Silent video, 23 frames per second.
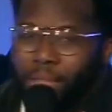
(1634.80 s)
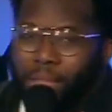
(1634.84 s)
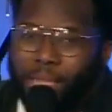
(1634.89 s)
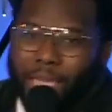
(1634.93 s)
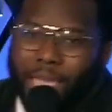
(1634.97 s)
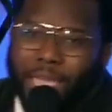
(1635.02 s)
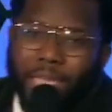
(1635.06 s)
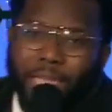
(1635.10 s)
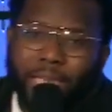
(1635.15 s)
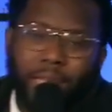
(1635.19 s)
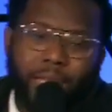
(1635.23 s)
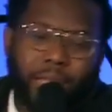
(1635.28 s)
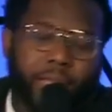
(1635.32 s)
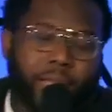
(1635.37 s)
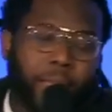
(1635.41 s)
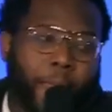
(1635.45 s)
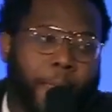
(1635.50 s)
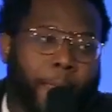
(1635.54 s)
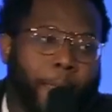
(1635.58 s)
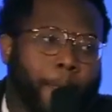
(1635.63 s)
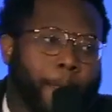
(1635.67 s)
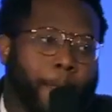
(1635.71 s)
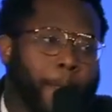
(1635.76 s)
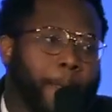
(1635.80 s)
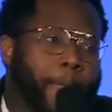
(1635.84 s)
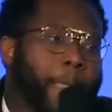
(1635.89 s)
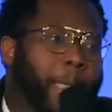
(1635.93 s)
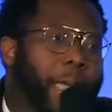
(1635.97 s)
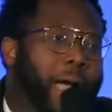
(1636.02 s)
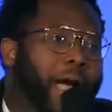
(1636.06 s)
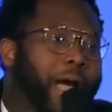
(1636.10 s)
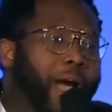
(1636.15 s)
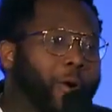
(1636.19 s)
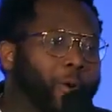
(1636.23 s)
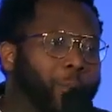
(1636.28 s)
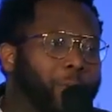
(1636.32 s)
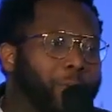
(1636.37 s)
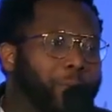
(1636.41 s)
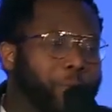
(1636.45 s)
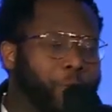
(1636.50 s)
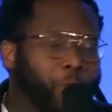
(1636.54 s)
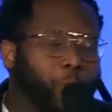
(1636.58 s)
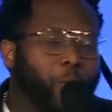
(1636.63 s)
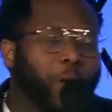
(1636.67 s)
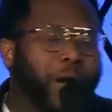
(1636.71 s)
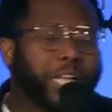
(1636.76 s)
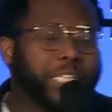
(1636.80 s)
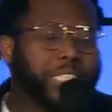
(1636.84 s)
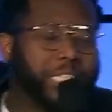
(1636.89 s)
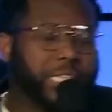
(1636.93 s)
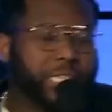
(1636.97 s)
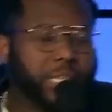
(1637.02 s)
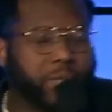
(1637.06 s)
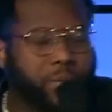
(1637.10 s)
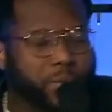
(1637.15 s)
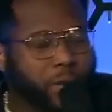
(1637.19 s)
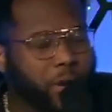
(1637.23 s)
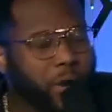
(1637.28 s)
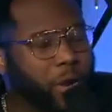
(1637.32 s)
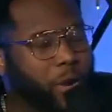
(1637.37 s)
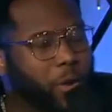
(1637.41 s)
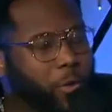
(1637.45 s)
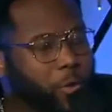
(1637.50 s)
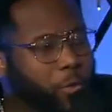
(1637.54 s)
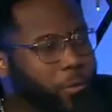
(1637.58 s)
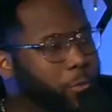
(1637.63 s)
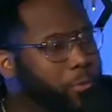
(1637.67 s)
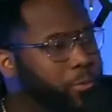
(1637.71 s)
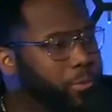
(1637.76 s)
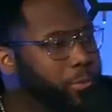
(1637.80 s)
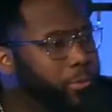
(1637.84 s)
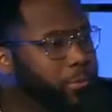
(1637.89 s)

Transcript: And I remember watching our group.